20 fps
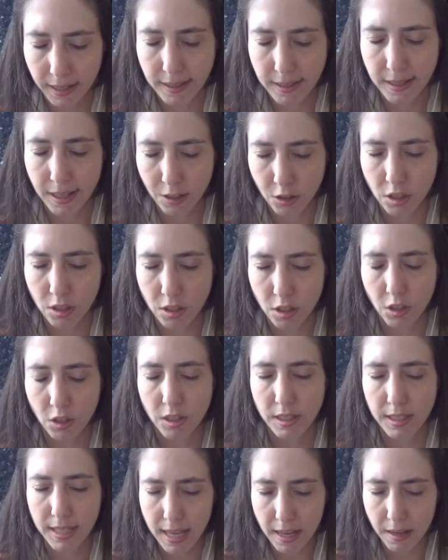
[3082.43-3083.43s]
such as
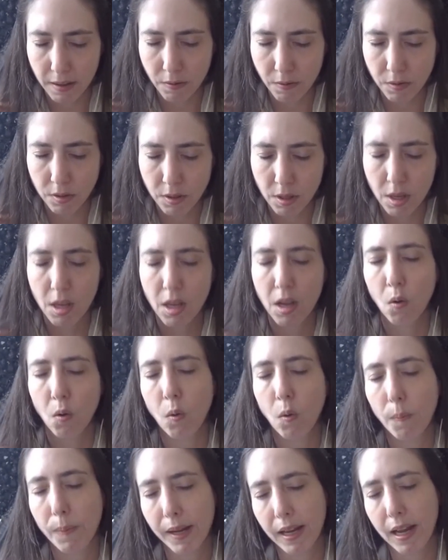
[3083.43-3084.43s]
ourselves will
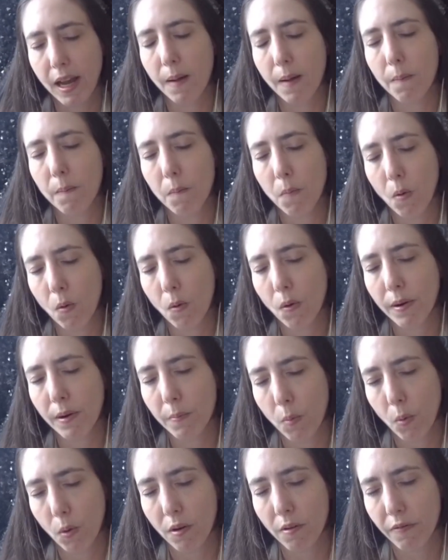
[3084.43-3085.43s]
become more and
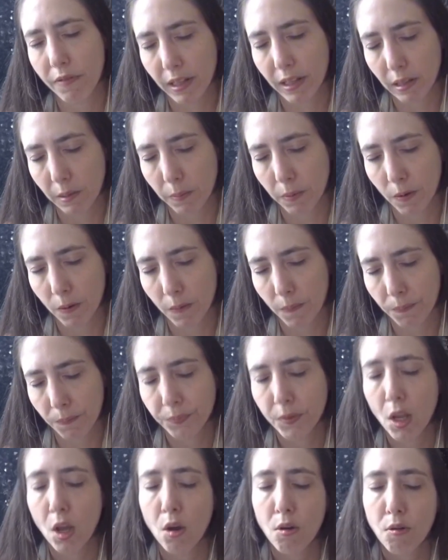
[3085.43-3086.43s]
more available.
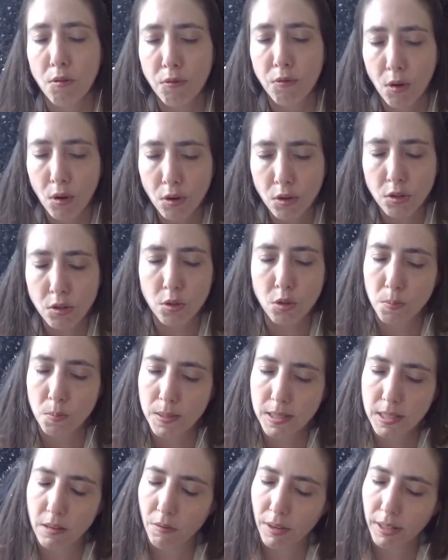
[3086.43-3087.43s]
First to
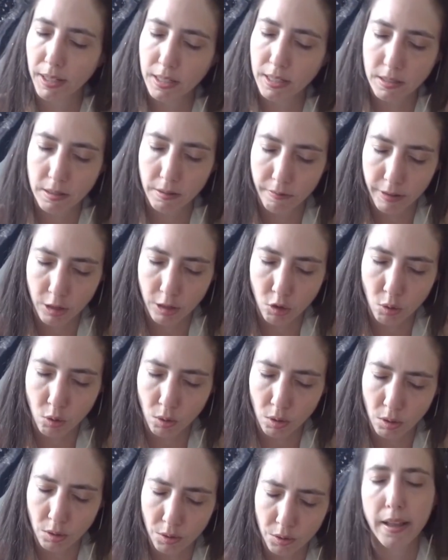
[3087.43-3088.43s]
specific
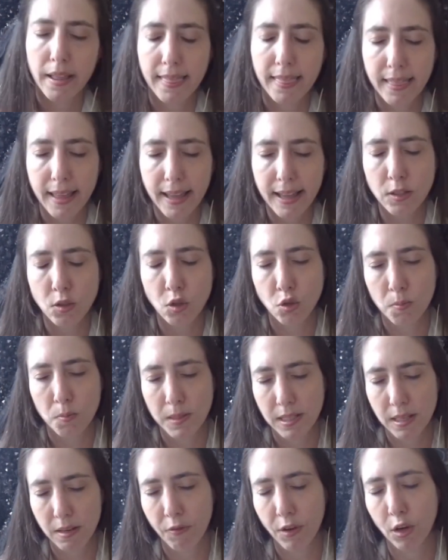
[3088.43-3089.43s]
individuals, then to
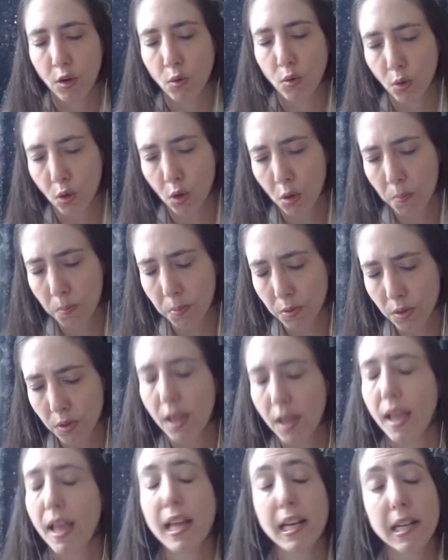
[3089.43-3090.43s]
specific groups,
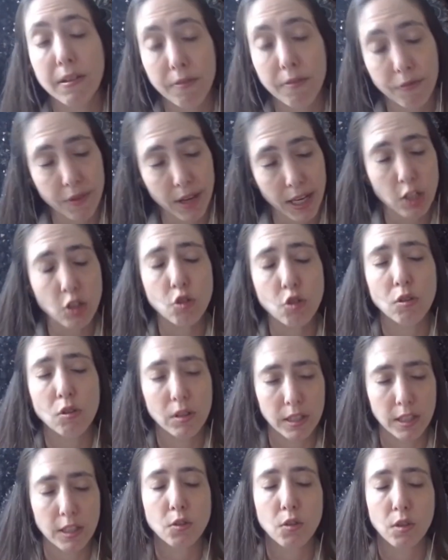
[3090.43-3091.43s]
and
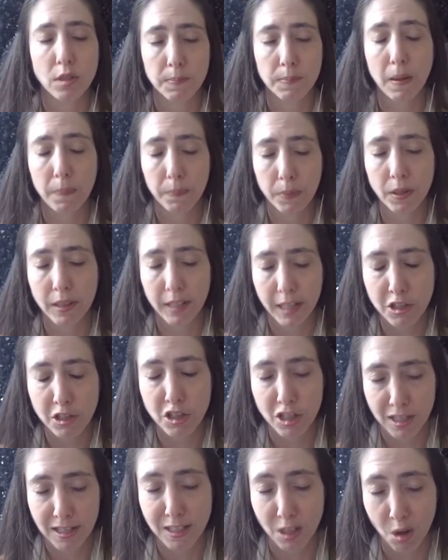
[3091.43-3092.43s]
eventually to the population
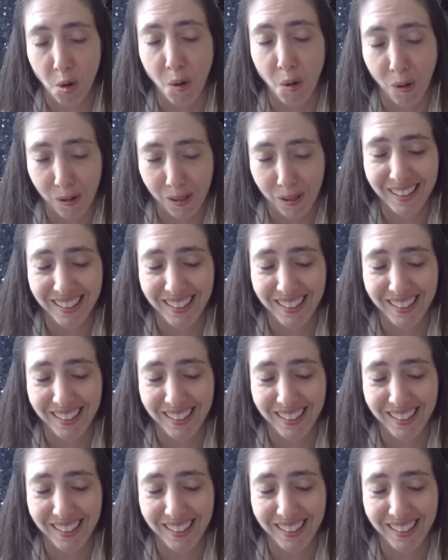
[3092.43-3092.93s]
as a whole.